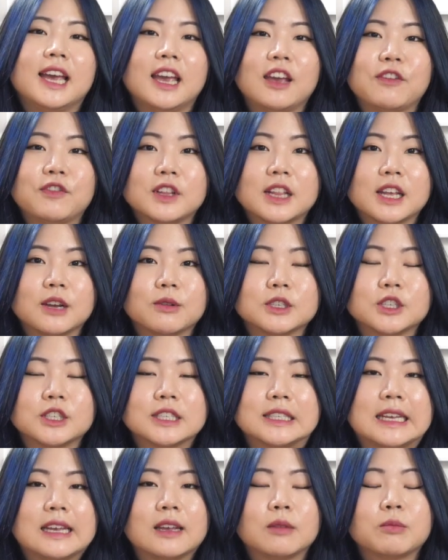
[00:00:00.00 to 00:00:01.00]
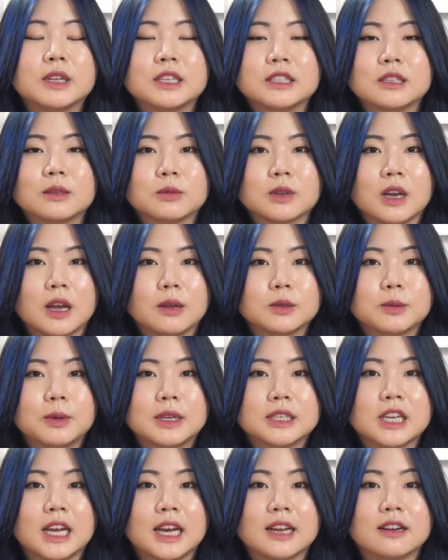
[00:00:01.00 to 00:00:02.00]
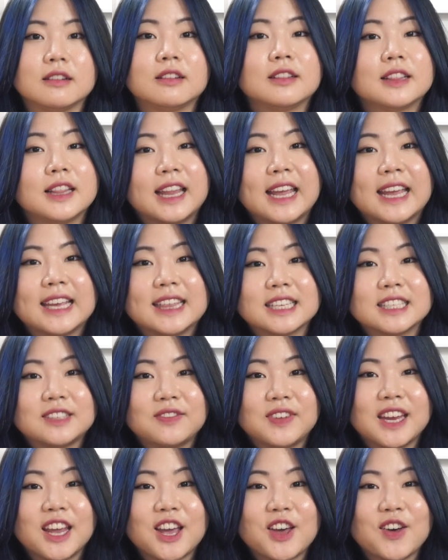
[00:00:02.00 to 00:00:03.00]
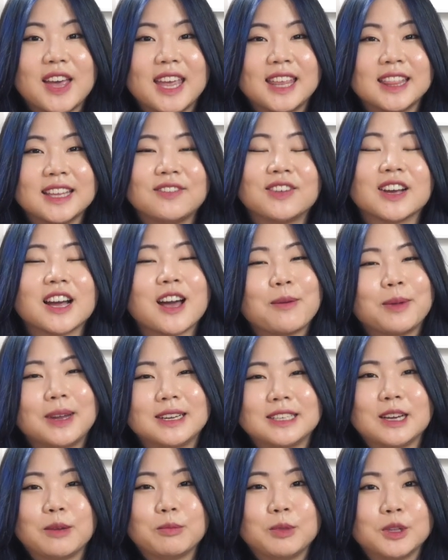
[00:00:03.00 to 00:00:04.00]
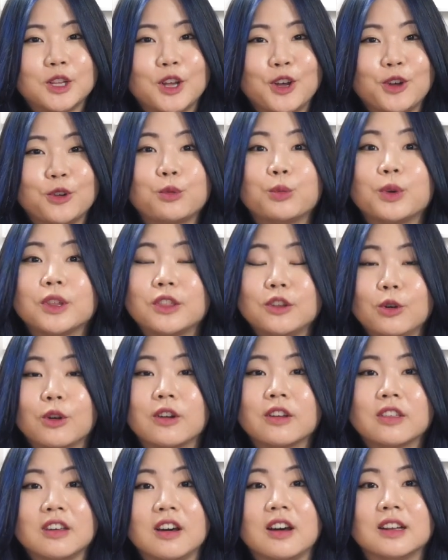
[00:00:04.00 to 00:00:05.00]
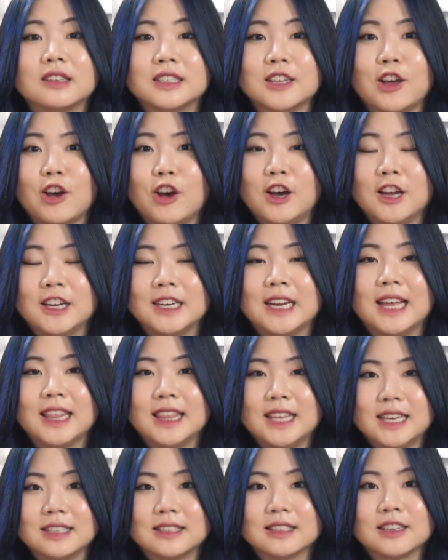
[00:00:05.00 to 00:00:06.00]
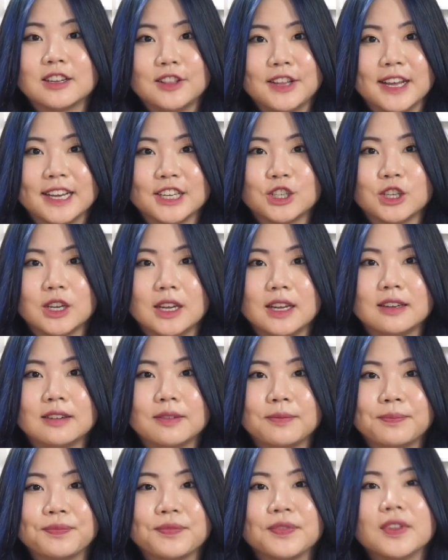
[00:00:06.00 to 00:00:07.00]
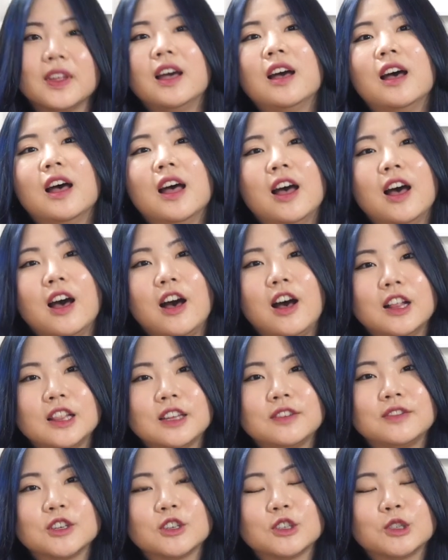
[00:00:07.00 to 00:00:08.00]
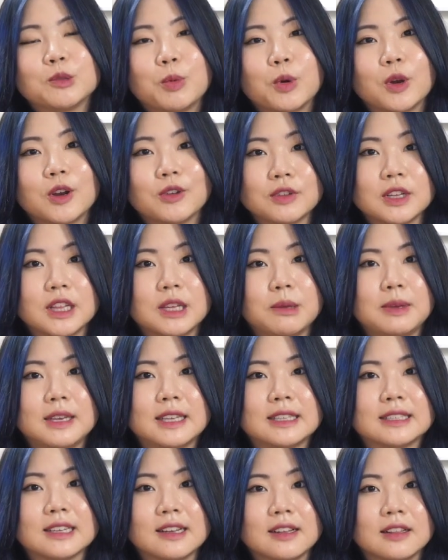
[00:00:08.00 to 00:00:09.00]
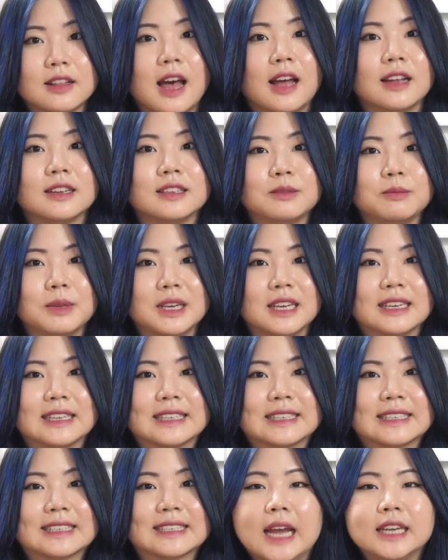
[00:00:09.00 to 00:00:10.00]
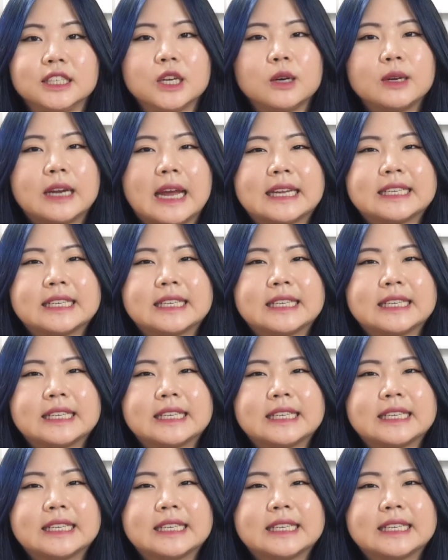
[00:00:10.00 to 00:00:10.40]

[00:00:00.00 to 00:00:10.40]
If you like what you're seeing, please subscribe to my channel, like this video, and leave a comment down below with your thoughts on this collection. All of your support really means a lot to me. I don't